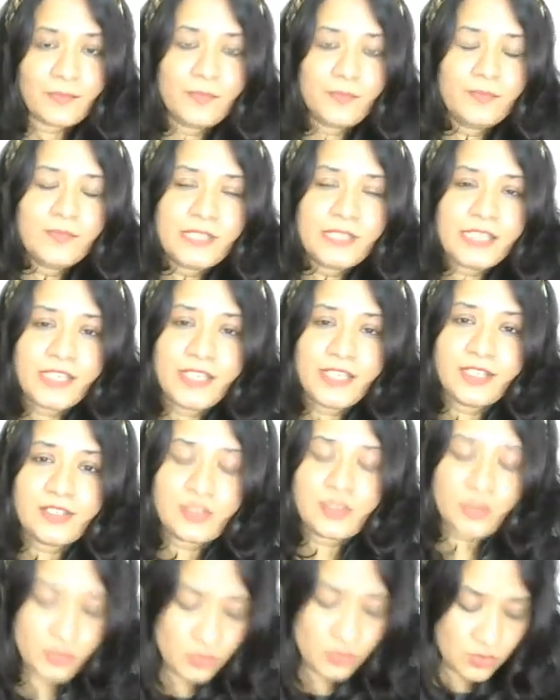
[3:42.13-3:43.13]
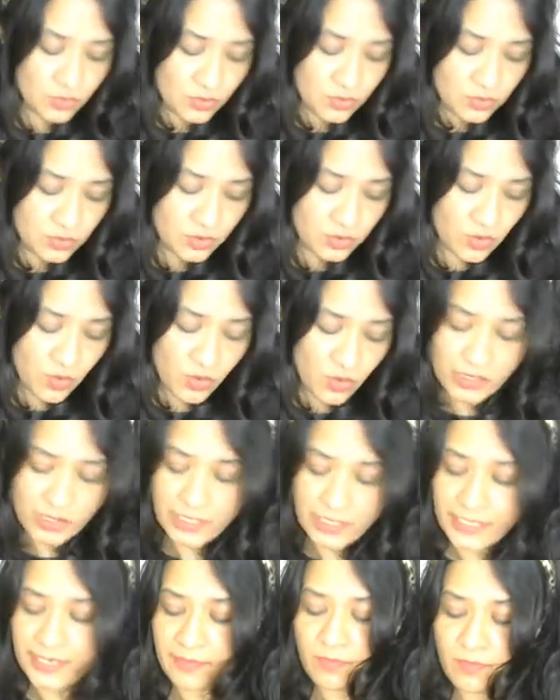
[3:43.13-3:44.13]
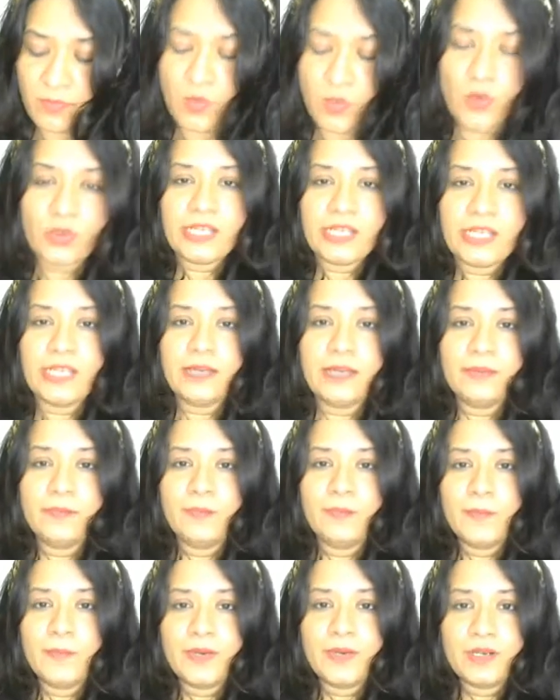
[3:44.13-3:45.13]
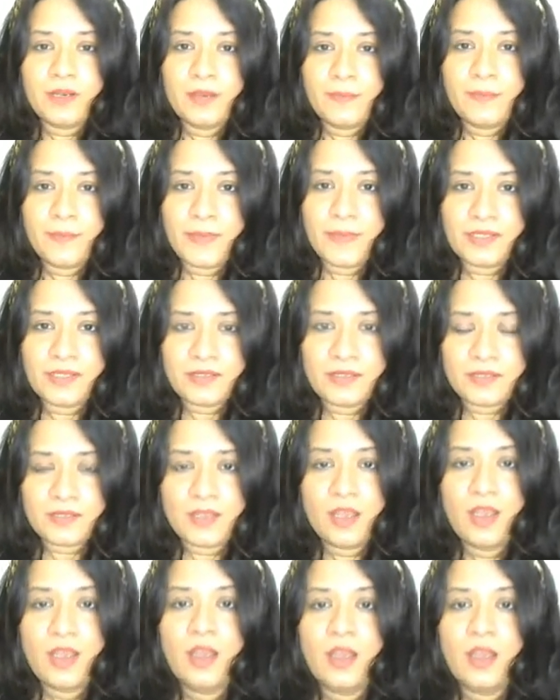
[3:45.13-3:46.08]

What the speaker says: Please use only Pony pearl pins.